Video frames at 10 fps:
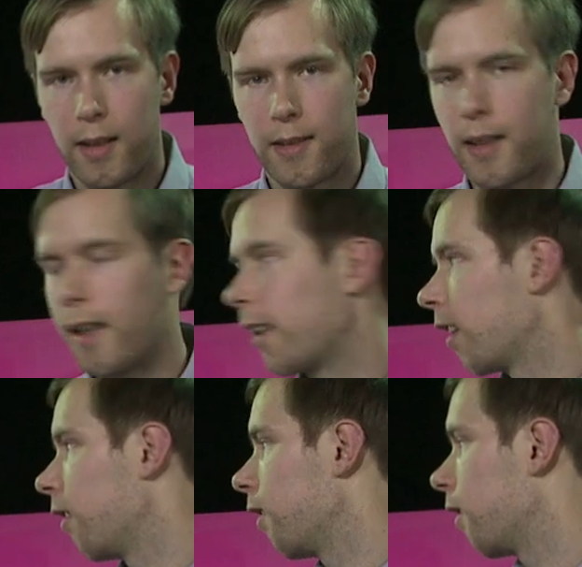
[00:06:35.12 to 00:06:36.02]
has a
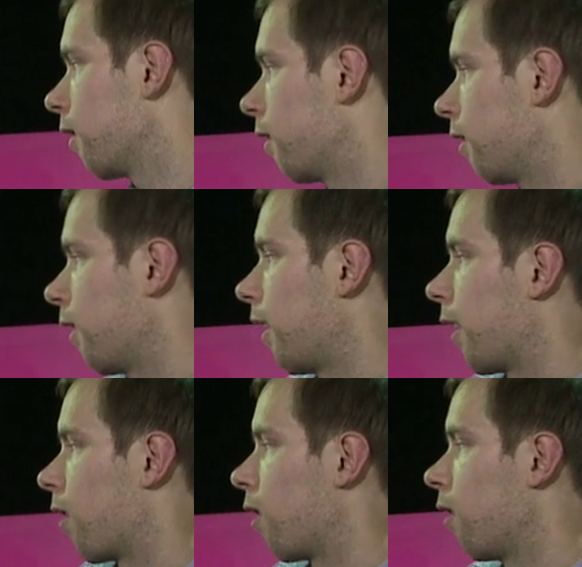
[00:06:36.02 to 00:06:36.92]
higher
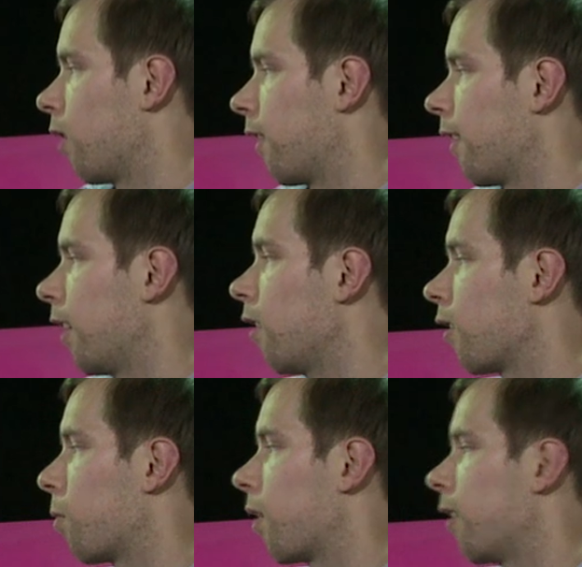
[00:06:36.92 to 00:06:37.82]
IRR, it's here,
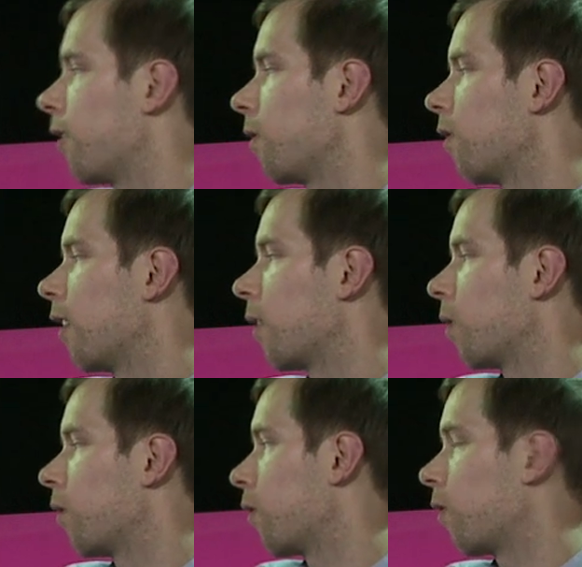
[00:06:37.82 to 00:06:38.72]
compared to
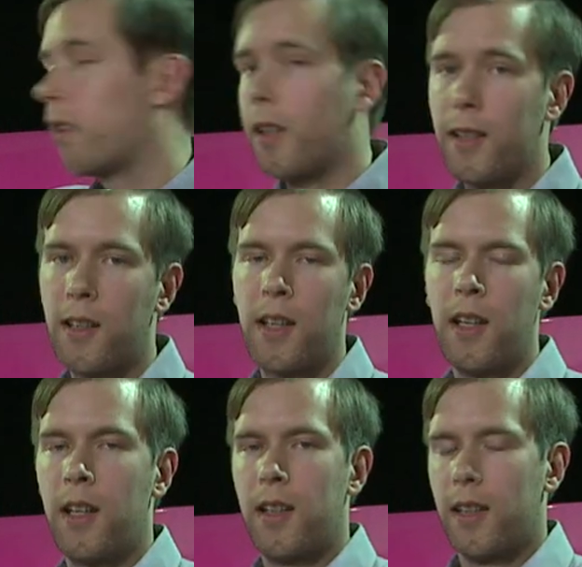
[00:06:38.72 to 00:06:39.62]
that one for A,
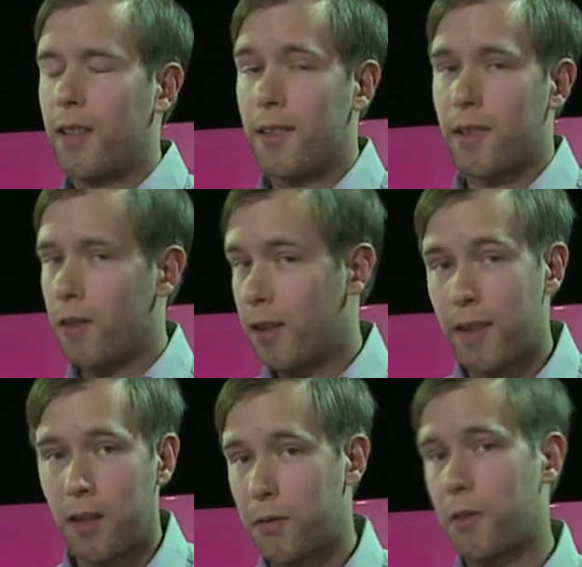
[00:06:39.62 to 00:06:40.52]
it's not
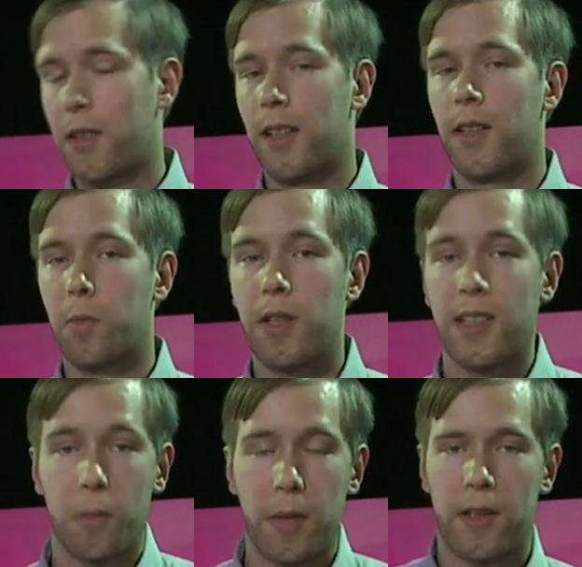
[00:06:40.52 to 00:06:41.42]
enough to say that
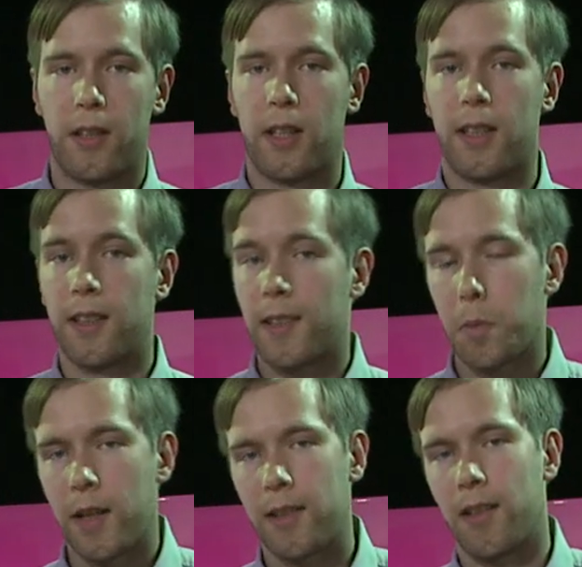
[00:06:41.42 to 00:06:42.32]
B is better than A. It
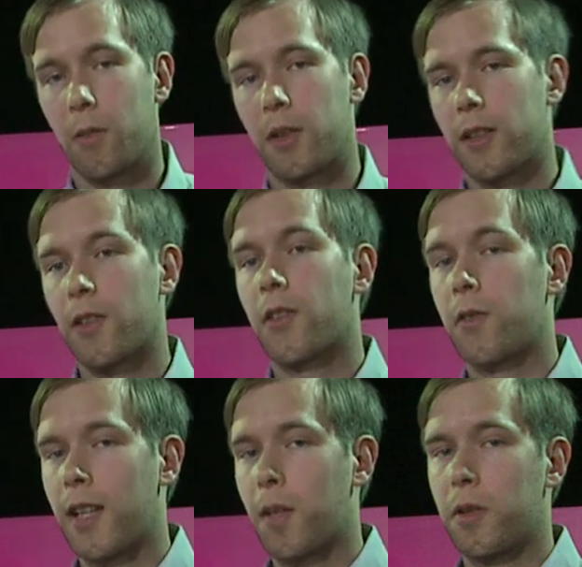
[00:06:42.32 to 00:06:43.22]
depends on what the cost
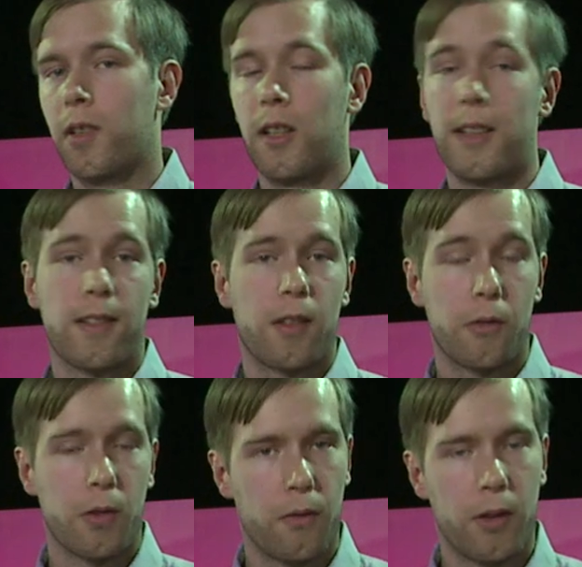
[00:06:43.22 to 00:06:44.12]
of capital is
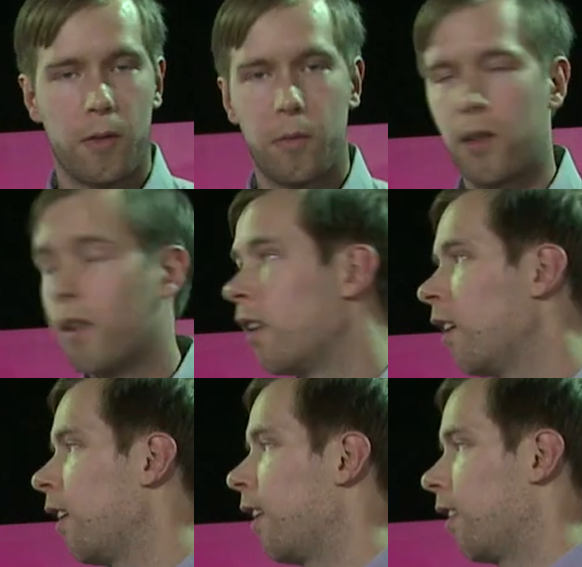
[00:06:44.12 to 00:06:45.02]
for the firm.
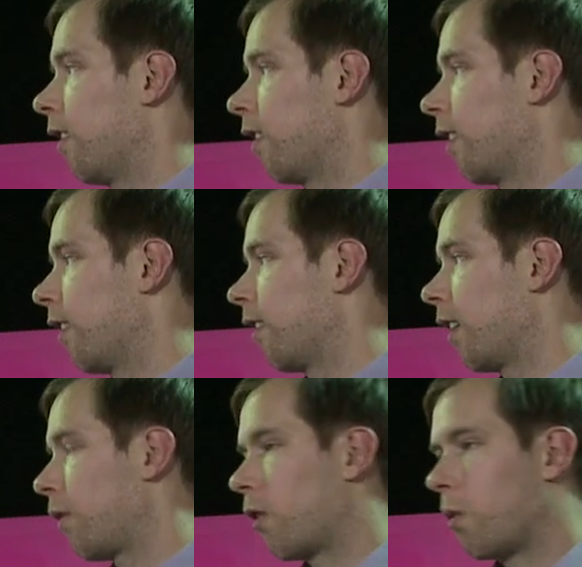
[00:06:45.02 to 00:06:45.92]

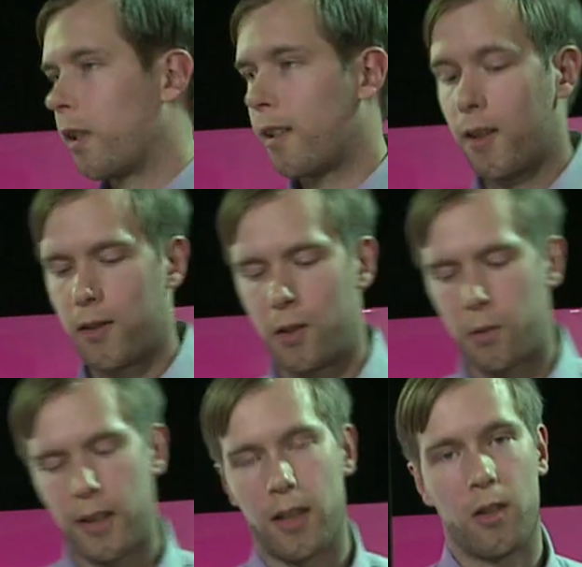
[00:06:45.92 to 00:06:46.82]
And therefore, we cannot
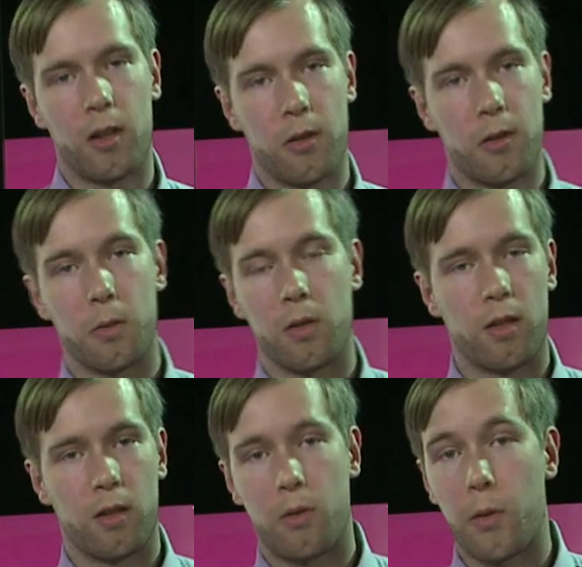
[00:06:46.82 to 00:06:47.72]
use IRR to
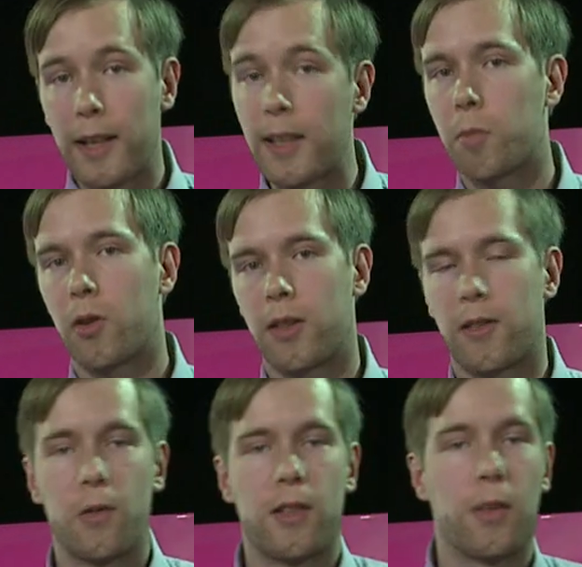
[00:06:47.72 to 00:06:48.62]
rank
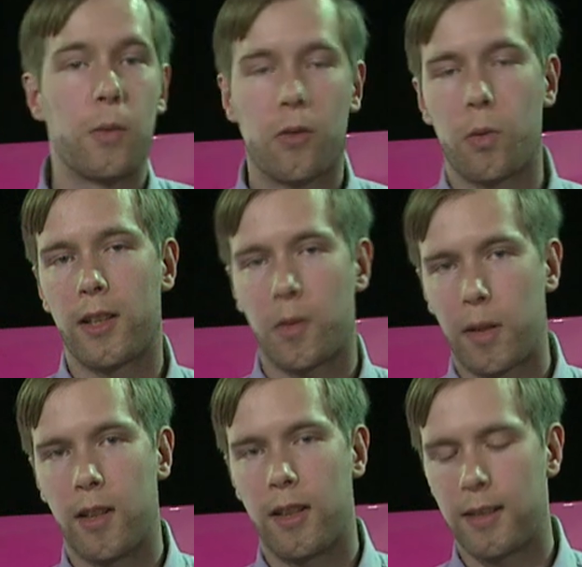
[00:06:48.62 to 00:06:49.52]
projects to say which one is
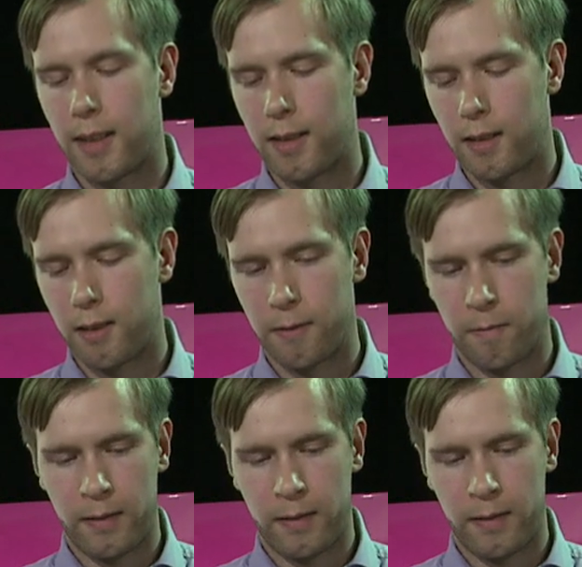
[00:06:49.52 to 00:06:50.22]
better than the other.